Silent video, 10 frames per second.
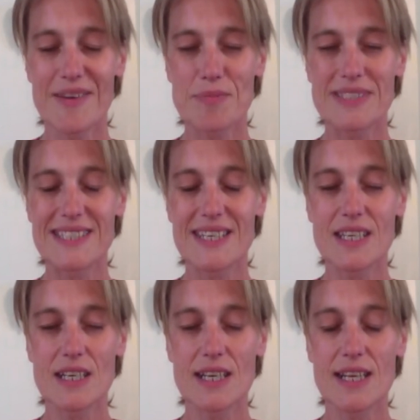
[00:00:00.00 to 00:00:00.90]

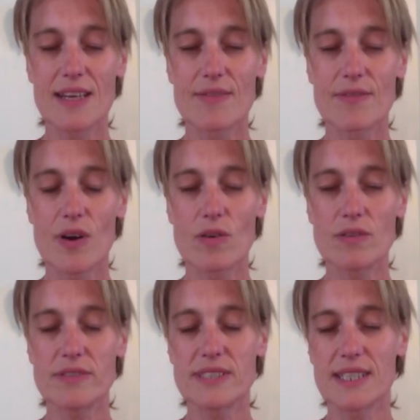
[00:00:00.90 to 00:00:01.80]
particularly
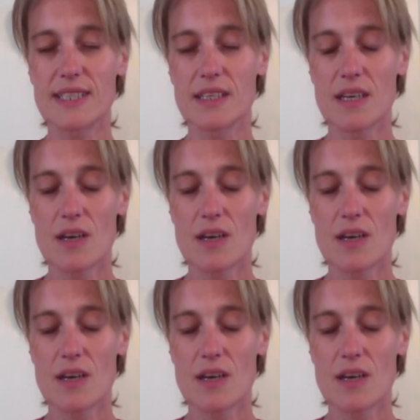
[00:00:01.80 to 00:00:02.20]
involved in